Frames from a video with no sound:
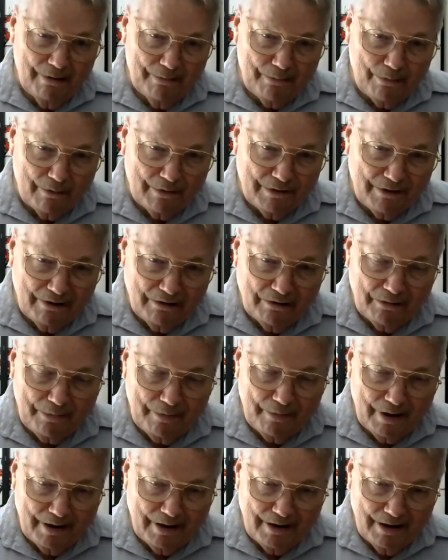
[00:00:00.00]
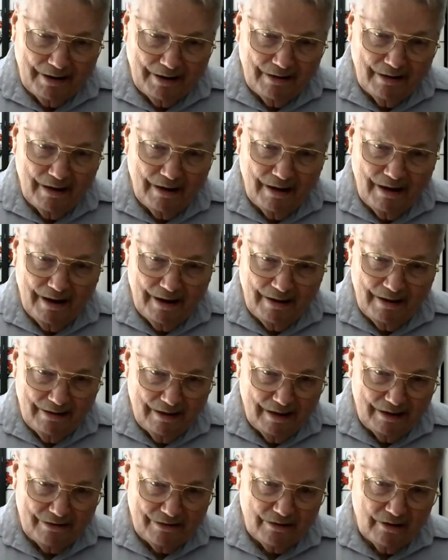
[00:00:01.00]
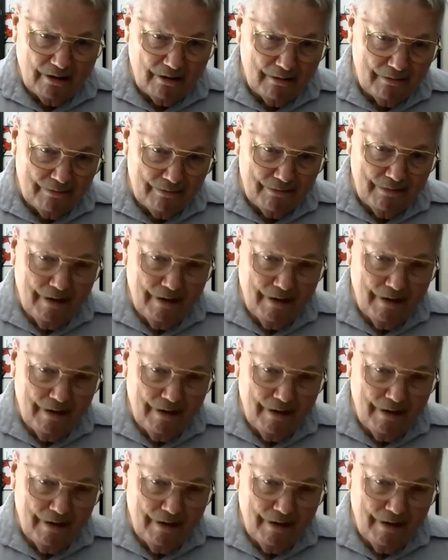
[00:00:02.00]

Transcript: participate in this stuff.